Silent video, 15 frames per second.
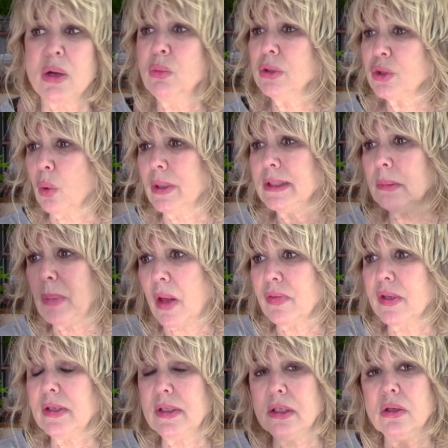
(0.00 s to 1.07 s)
It was always about
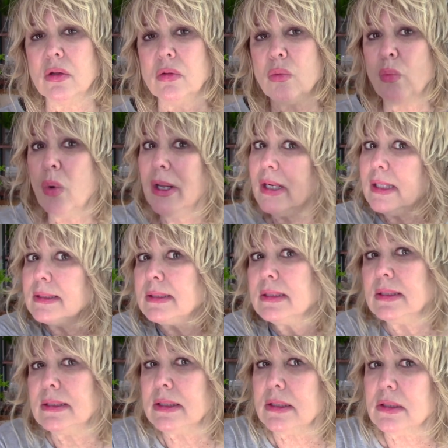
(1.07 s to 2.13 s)
the deal. What is
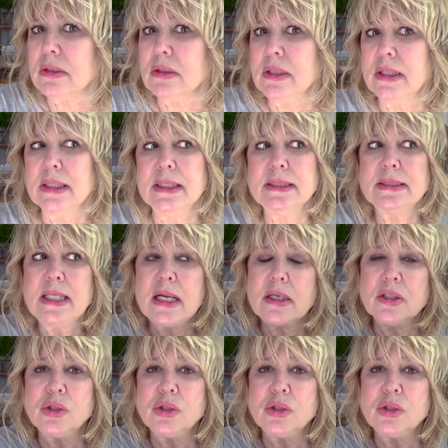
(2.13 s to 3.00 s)
the deal? Is that